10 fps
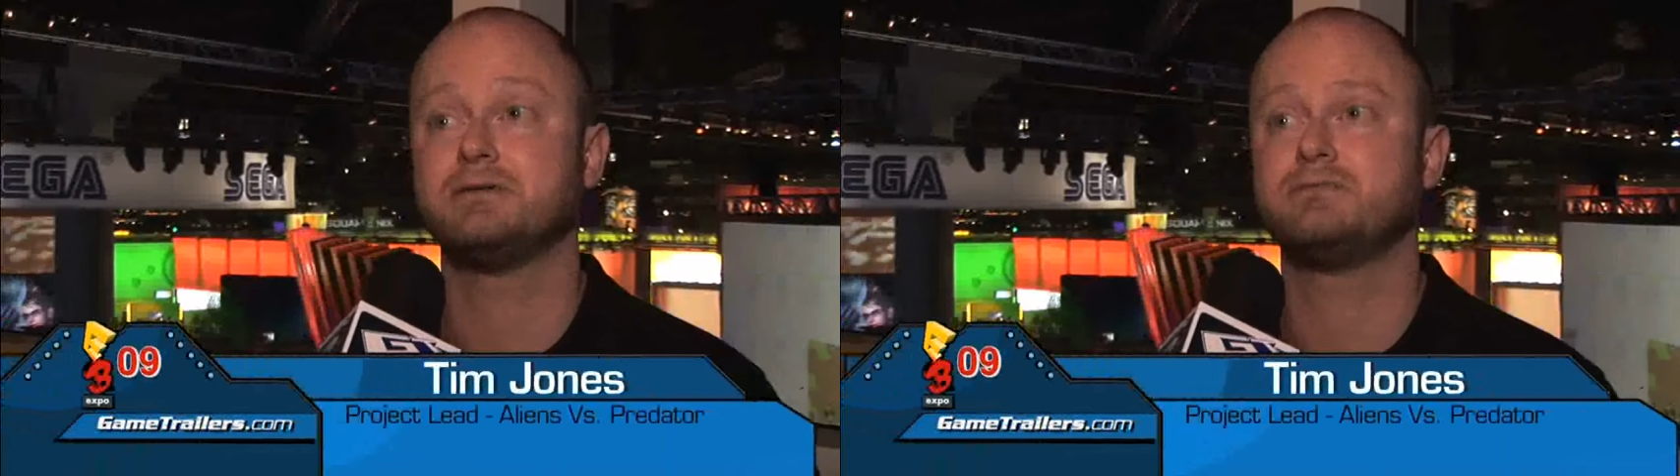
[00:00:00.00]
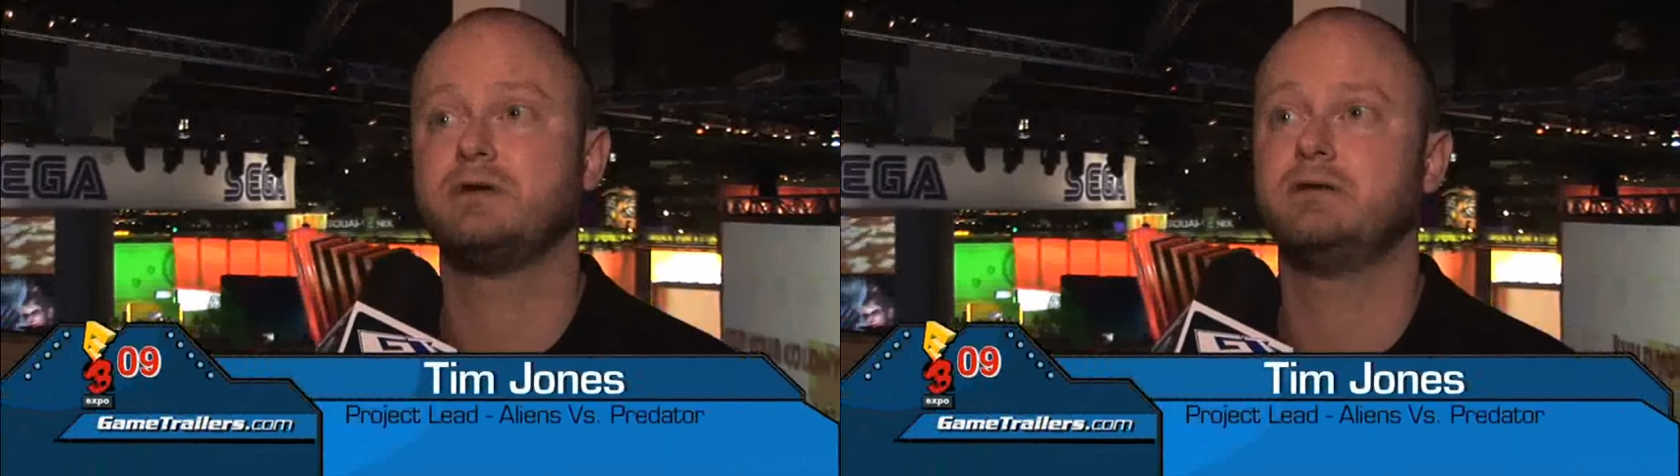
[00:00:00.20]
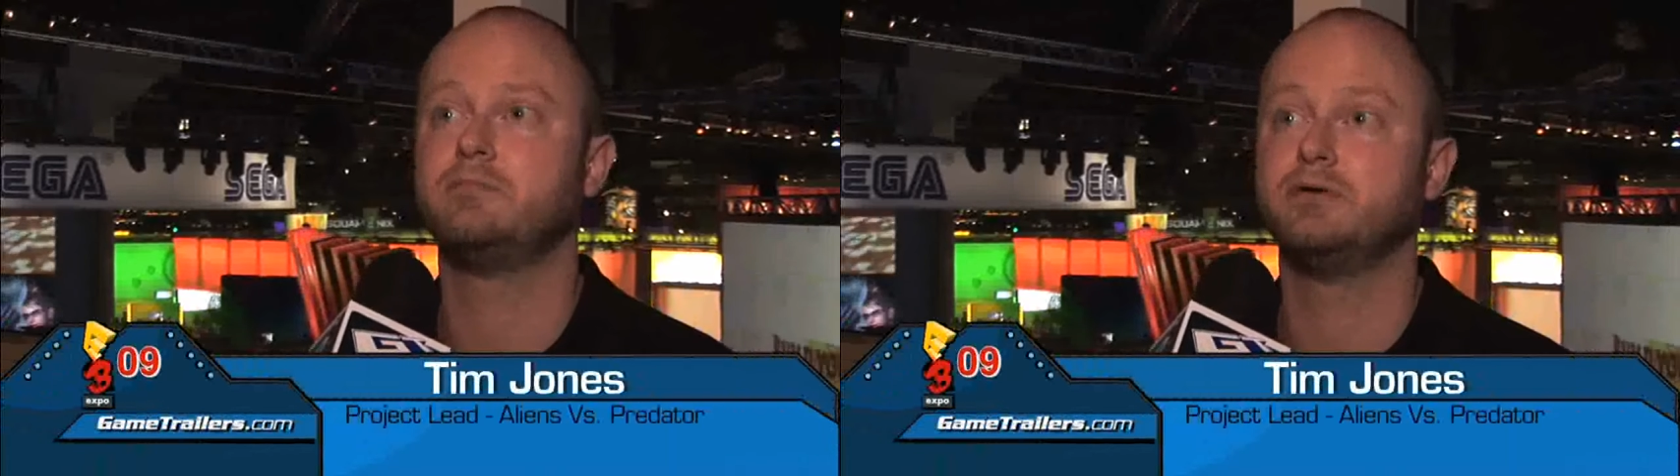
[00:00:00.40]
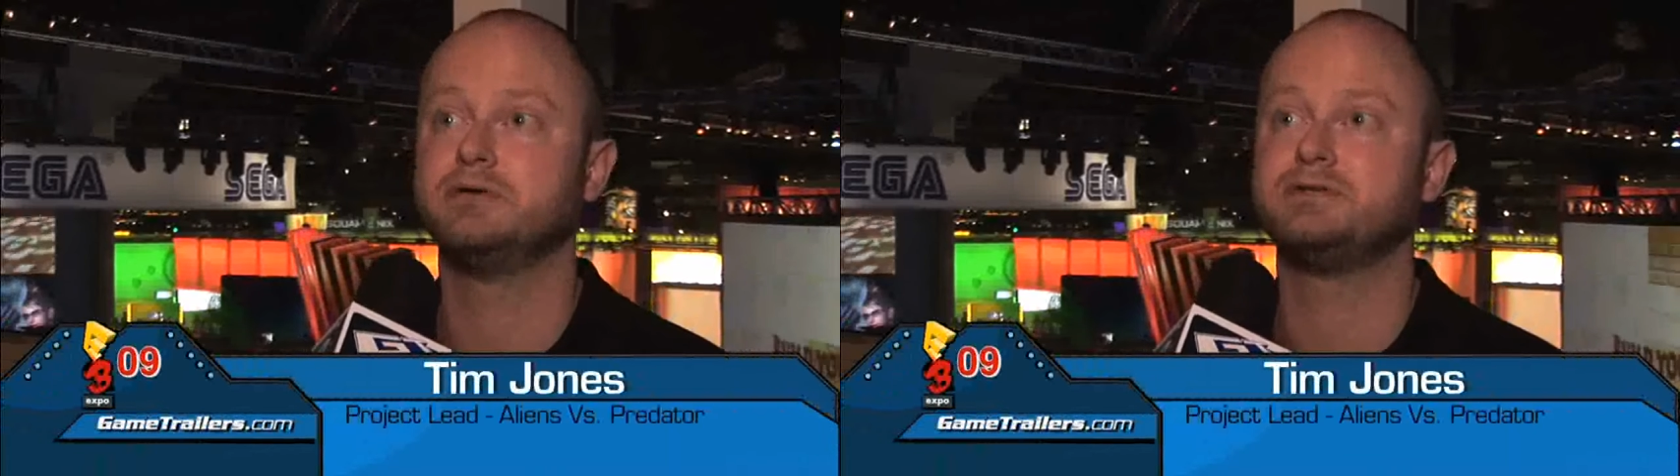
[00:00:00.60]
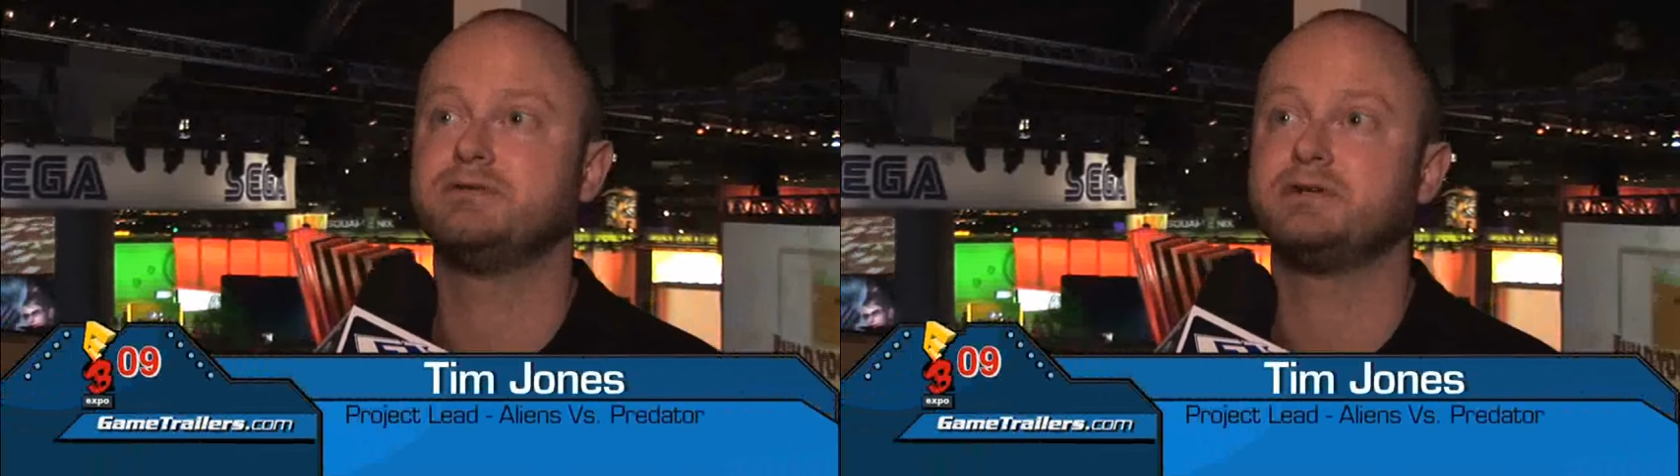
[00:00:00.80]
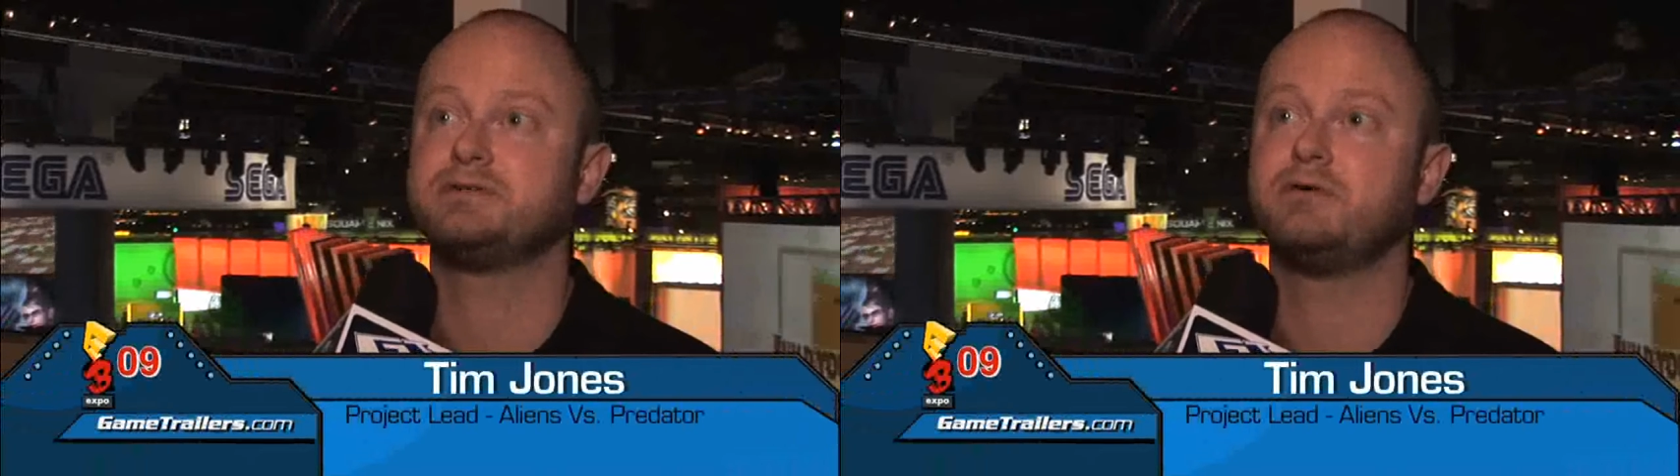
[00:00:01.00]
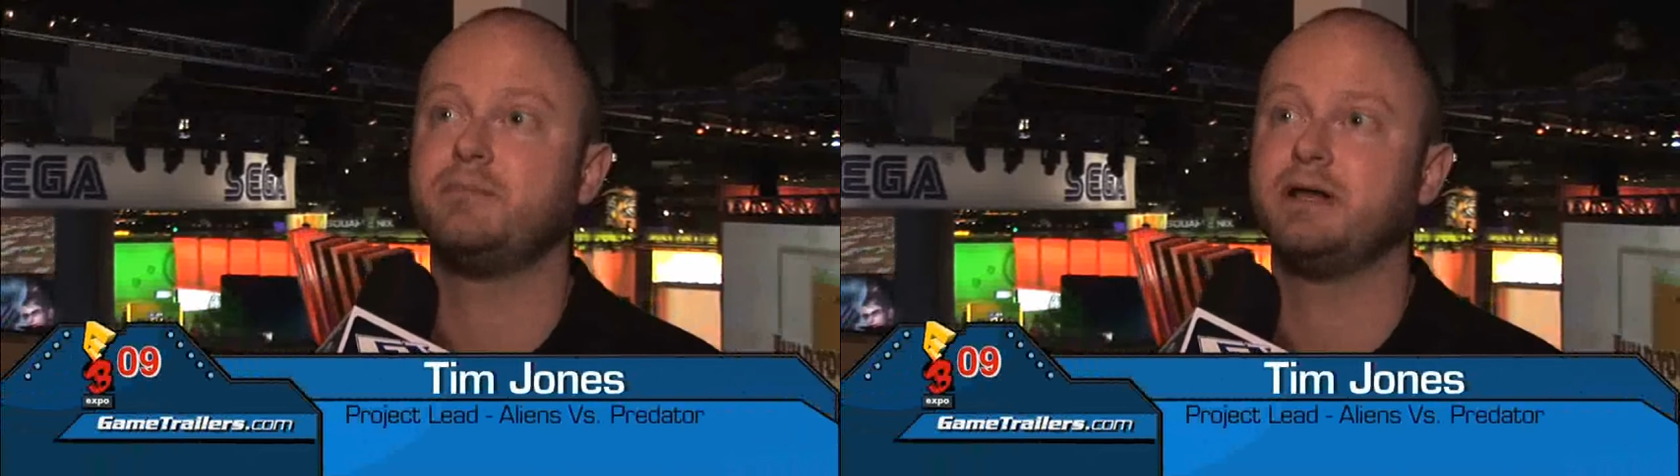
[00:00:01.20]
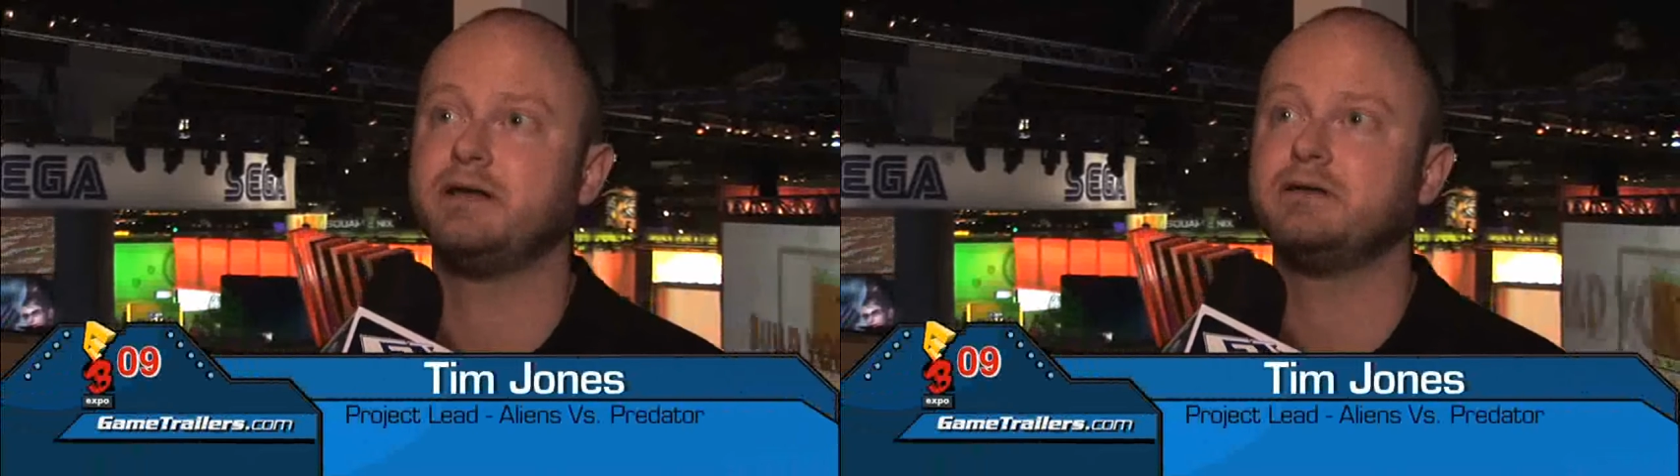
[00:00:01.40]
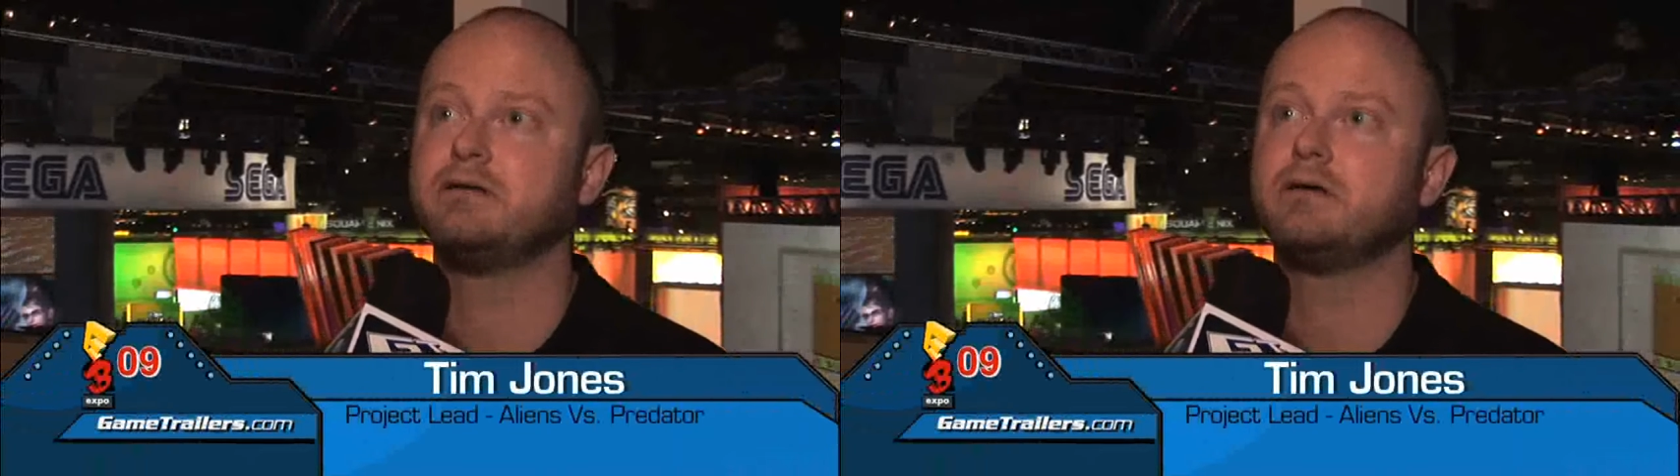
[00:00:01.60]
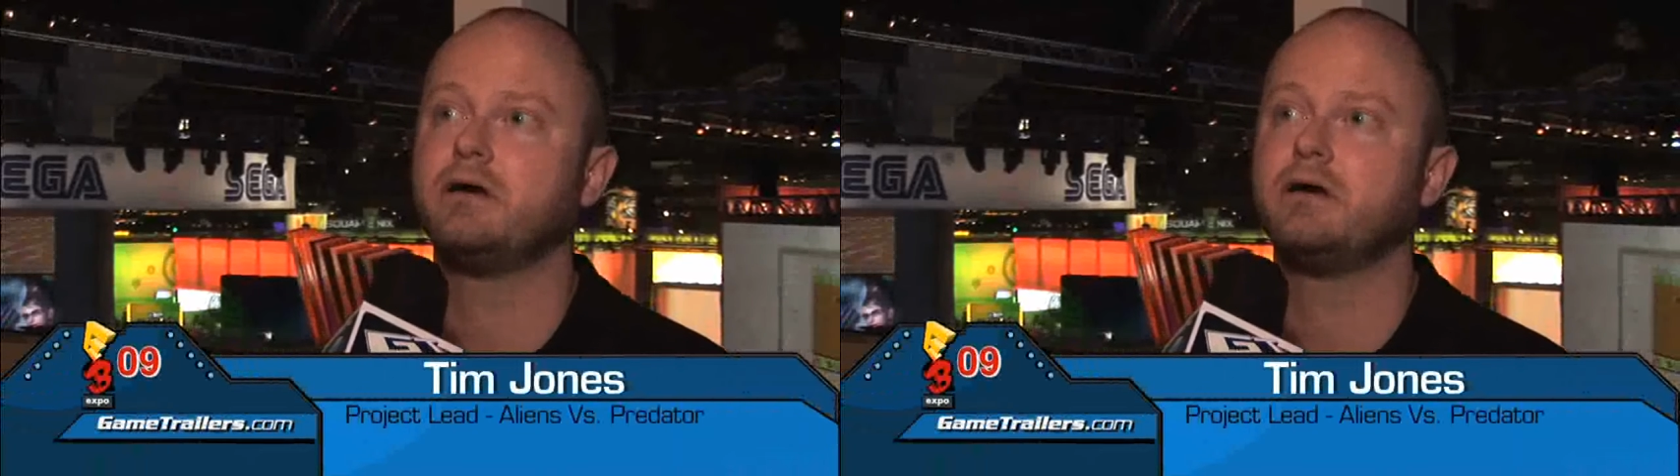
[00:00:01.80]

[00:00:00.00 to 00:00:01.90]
that's really important to us at Rebellion.